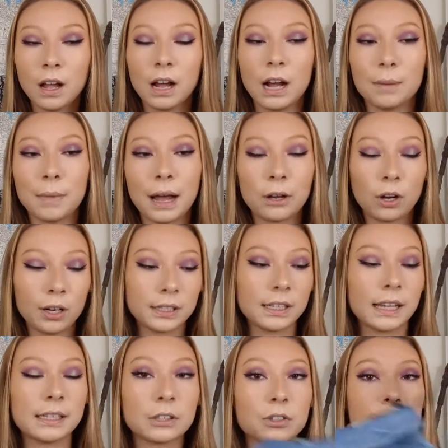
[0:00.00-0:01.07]
I got a
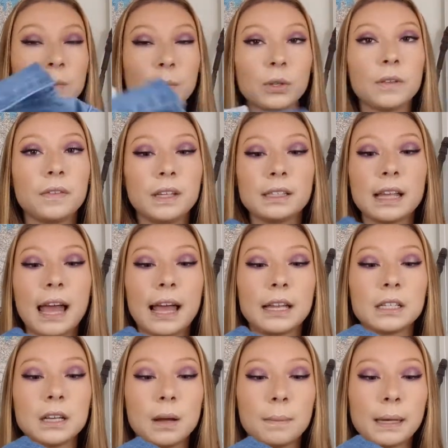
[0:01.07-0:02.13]
size extra small in this,
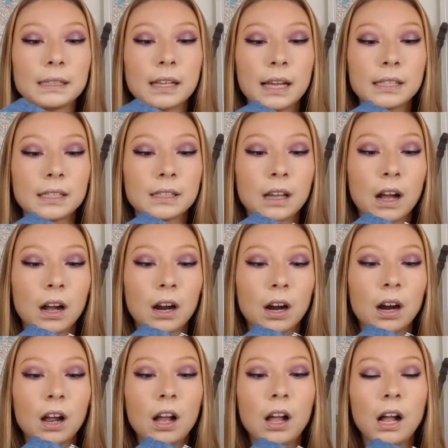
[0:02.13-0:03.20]
and my sizes are
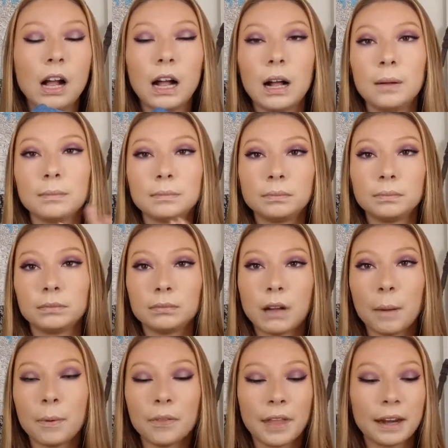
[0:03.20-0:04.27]

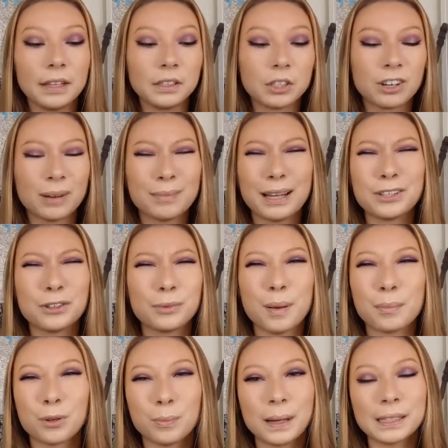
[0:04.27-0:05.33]
up on that Instagram. I don't
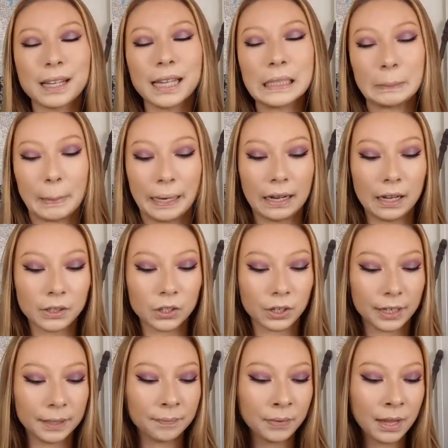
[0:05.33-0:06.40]
remember all my sizes by heart,
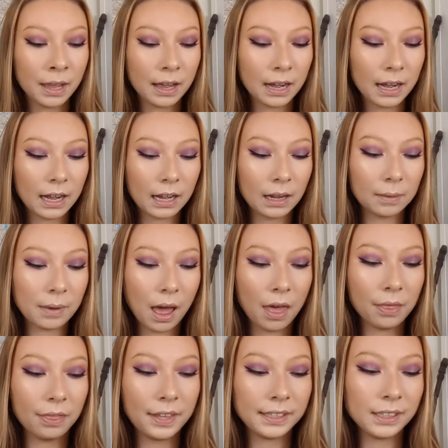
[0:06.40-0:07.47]
sorry.
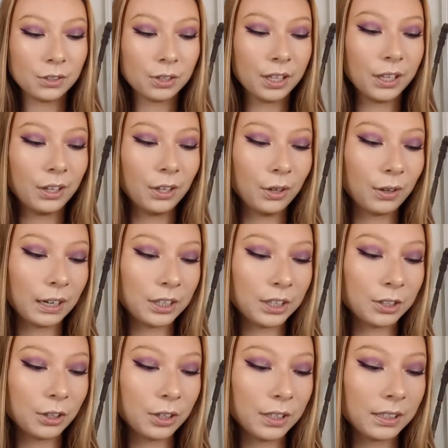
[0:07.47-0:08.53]
This is really cute. I
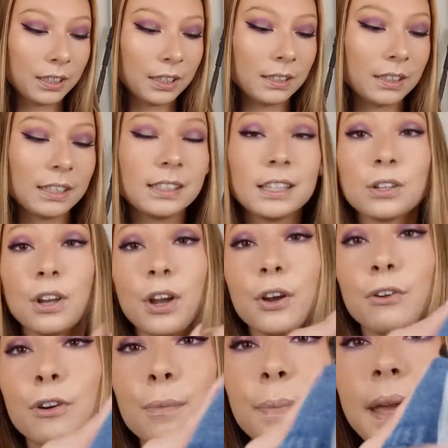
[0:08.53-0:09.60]
just noticed this. It says,
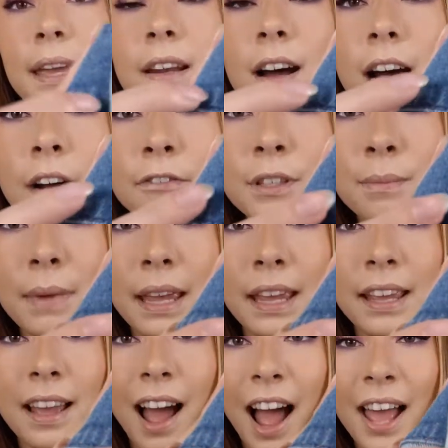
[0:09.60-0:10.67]
"Repeater after
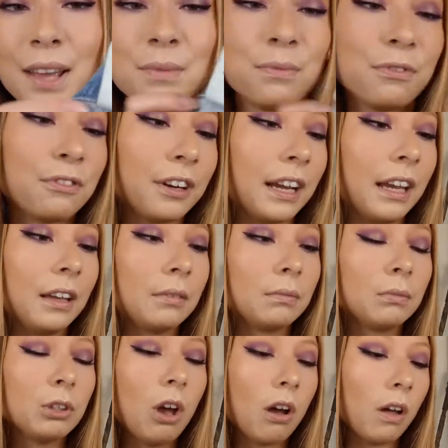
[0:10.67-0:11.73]
me, I am free."
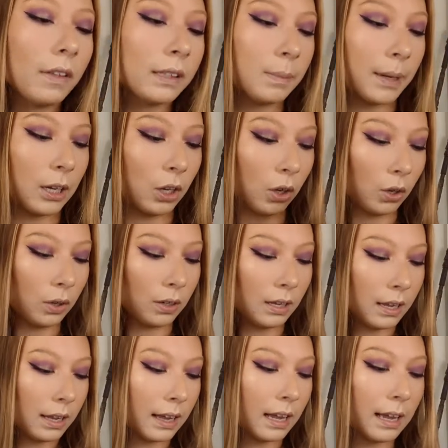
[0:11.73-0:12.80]
Oh, that's a bit cute.
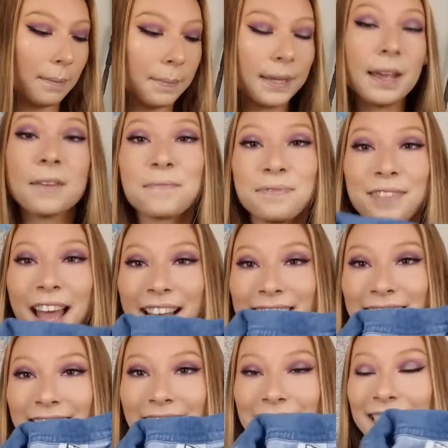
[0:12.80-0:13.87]
But yeah, that
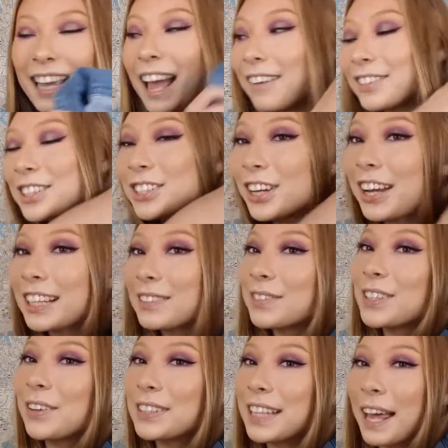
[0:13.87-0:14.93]
is the last thing I have to show you guys. I'm
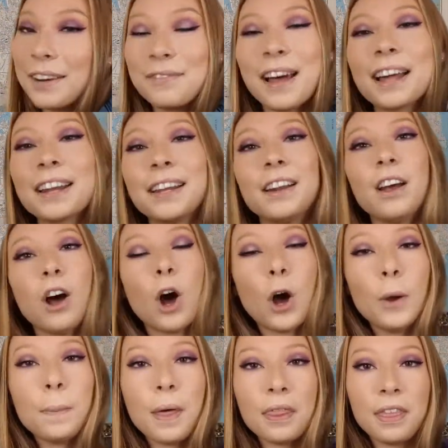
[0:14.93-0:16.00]
so excited about it.
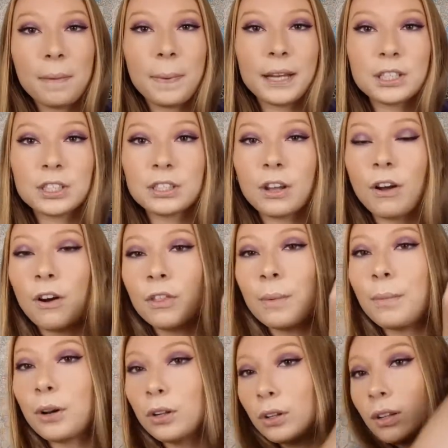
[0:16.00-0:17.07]
Hope the pictures on the
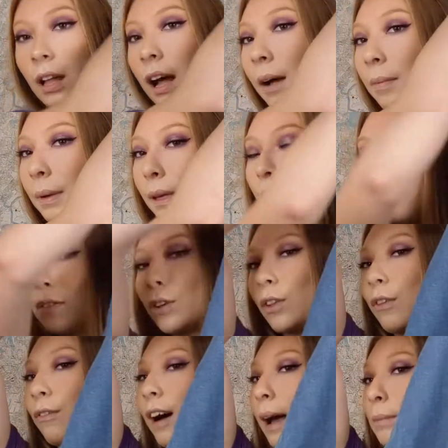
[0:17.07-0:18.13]
model give you
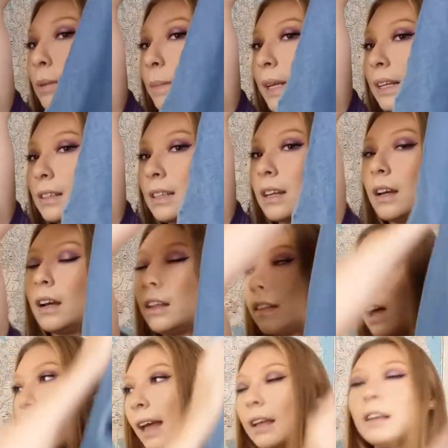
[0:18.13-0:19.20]
the vibes, because
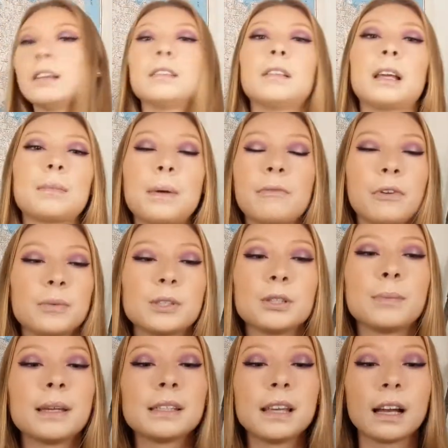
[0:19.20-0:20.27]
I, like, my room's
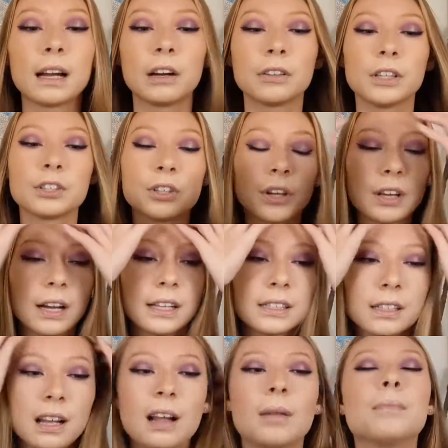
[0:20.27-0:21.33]
too messy. I can't really show you
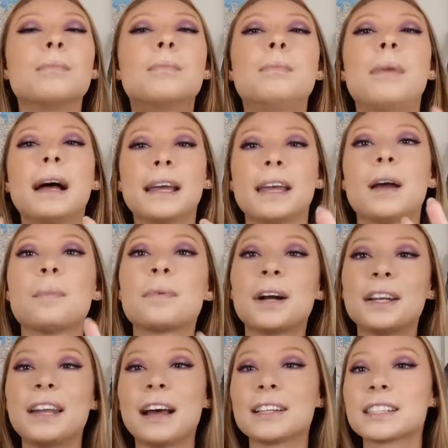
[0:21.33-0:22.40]
guys backing up
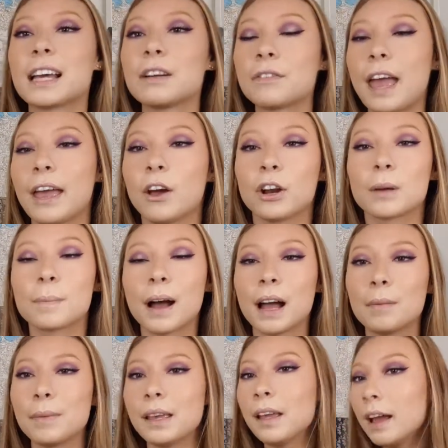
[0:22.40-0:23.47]
right now. It's kind of chaotic
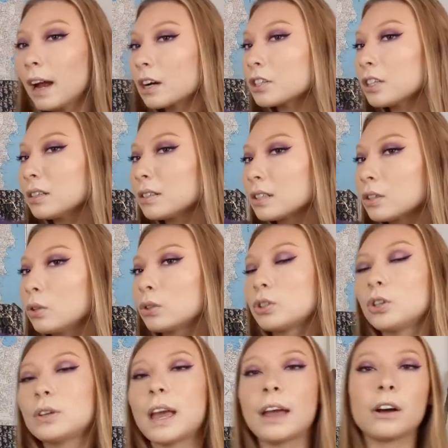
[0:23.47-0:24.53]
behind me. Actually, it doesn't look
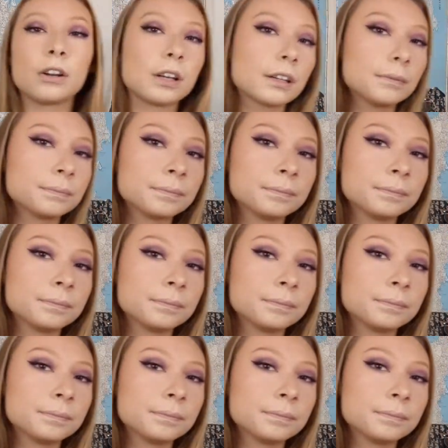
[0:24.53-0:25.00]
too chaotic.